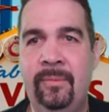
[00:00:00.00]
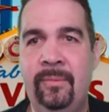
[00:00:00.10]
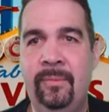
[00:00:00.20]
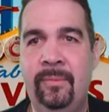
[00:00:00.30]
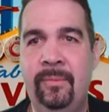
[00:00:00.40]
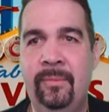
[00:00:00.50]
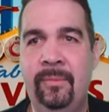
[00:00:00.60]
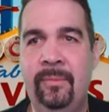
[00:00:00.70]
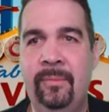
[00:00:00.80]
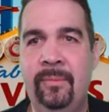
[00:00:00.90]

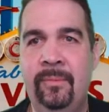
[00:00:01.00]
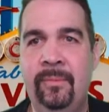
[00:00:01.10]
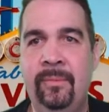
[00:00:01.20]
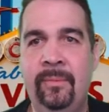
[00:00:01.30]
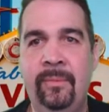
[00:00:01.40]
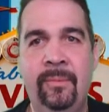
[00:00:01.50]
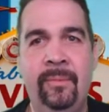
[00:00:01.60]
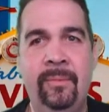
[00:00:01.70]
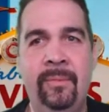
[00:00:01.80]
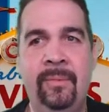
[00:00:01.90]

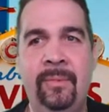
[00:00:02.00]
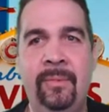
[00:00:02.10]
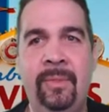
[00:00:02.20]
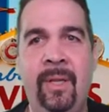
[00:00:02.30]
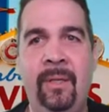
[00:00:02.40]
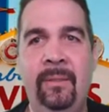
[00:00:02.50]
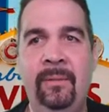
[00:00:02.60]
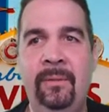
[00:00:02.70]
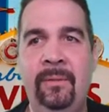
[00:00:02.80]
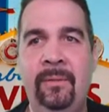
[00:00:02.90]
No words are spoken by the person on screen.